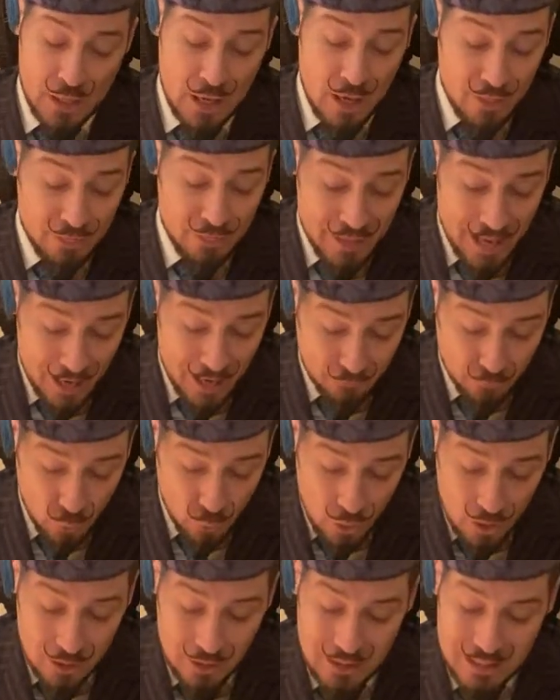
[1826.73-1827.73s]

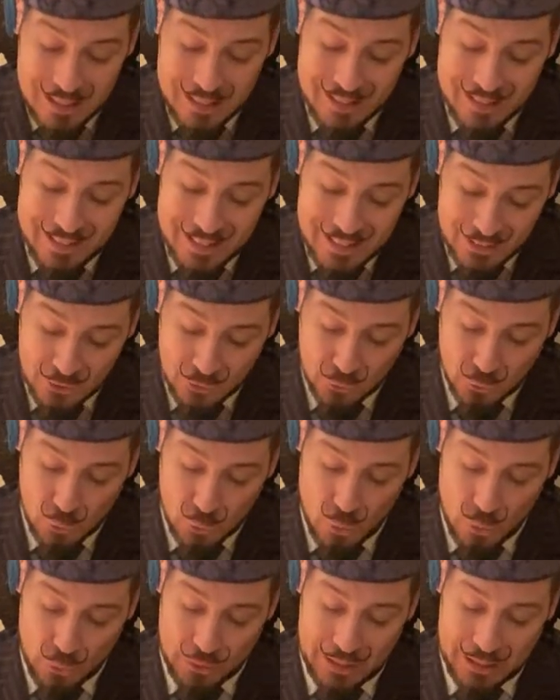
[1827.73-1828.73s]
Therefore, this
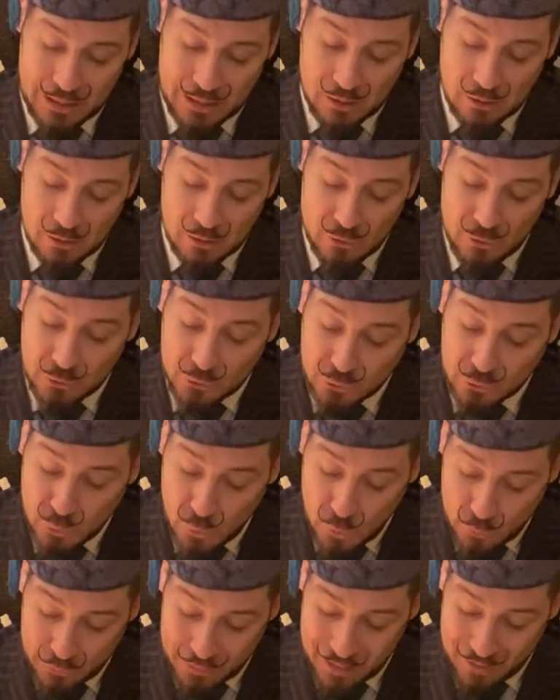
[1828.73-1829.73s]
story, the
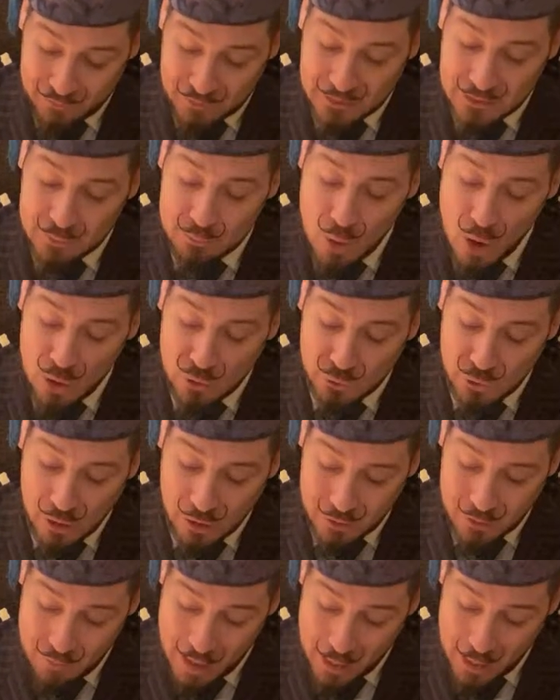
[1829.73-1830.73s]
story of a small
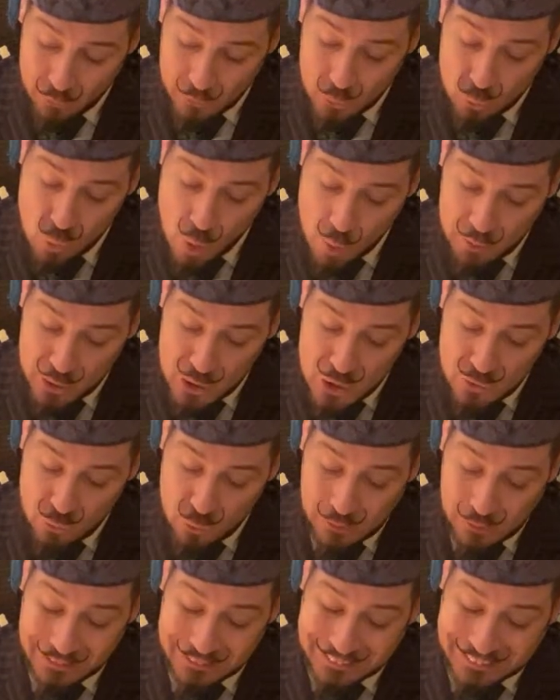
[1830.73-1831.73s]
dark man with a womanish
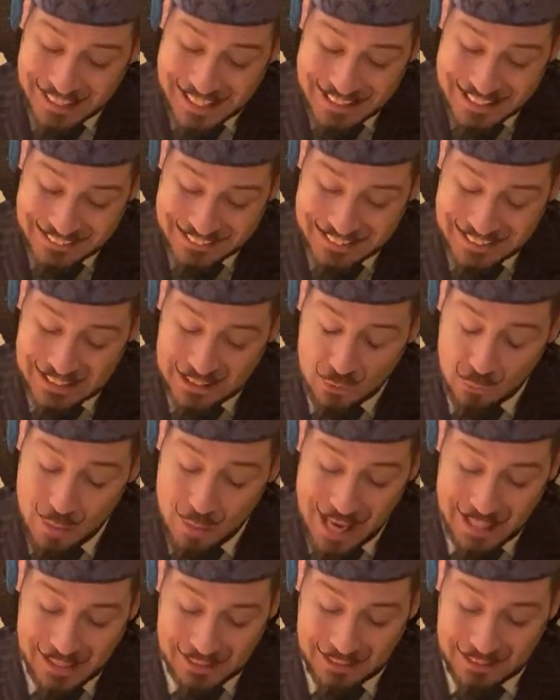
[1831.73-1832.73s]
voice dressed in
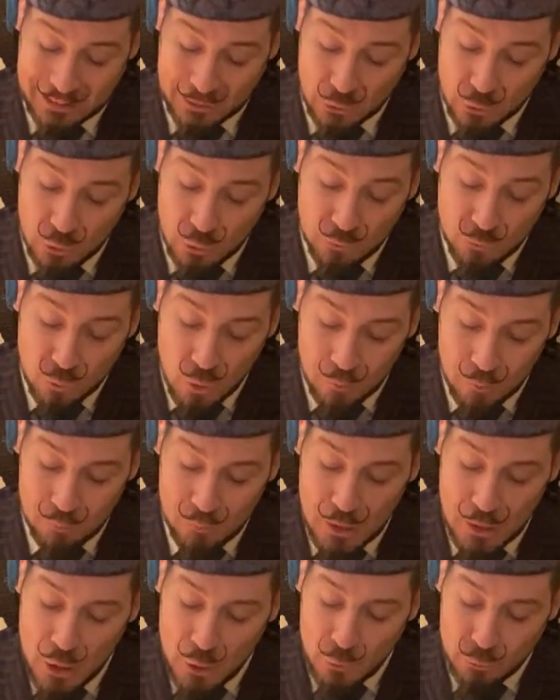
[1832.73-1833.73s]
wagon-lit uniform,
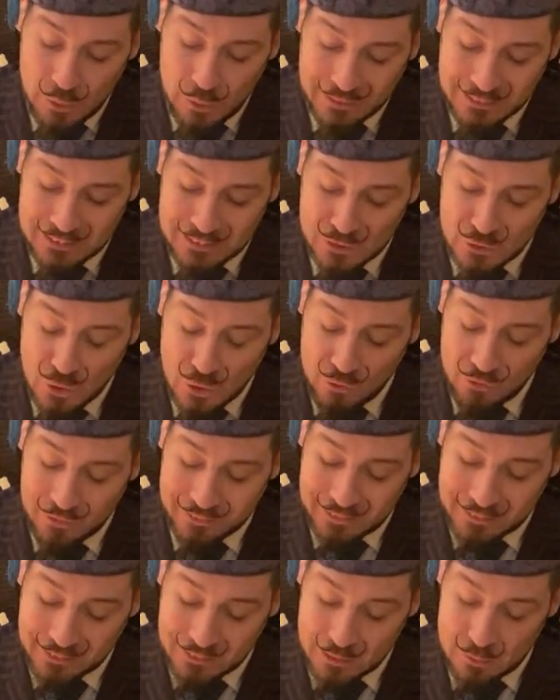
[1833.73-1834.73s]
rests on the
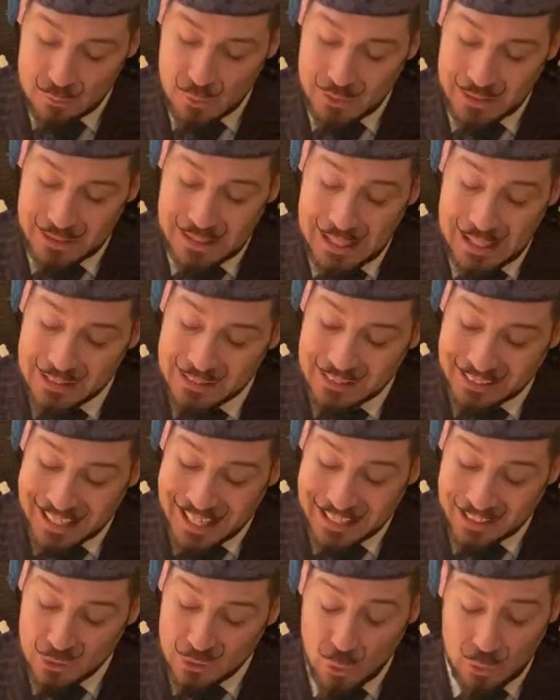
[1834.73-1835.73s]
testimony,
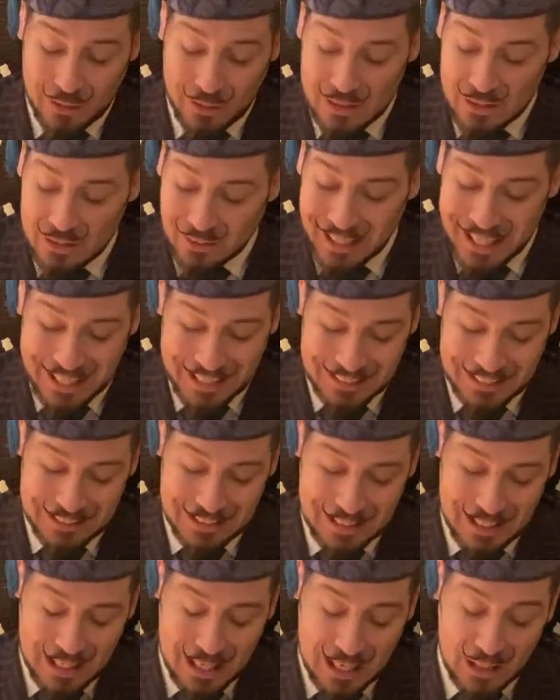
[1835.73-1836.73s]
direct or indirect,
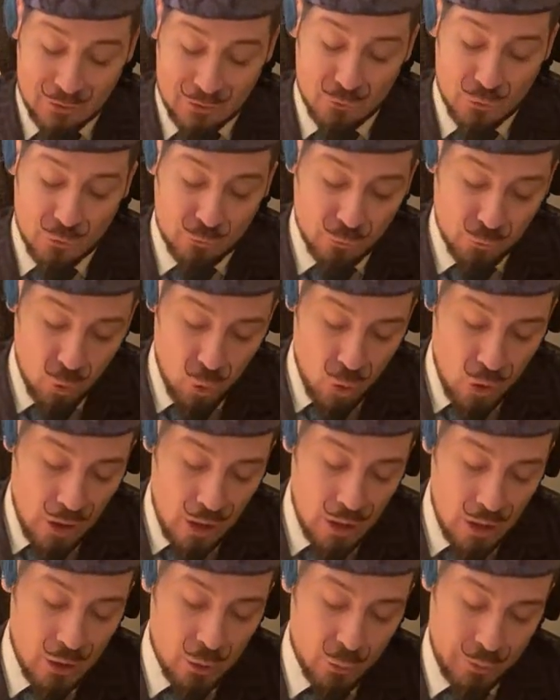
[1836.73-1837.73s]
of
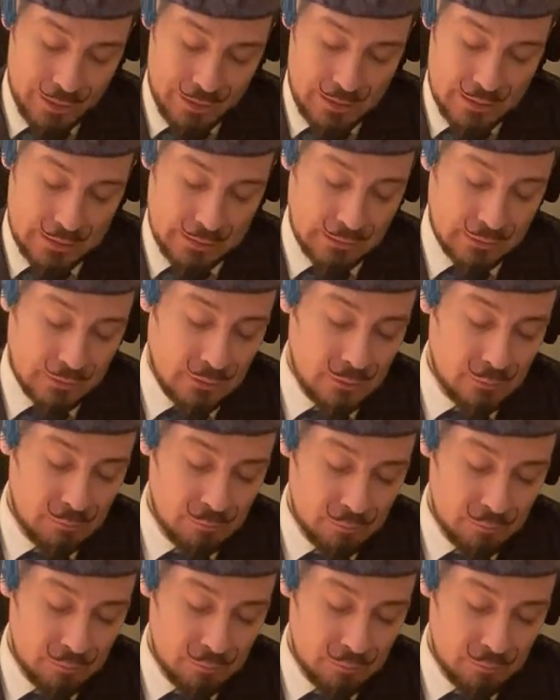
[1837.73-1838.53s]
4 witnesses.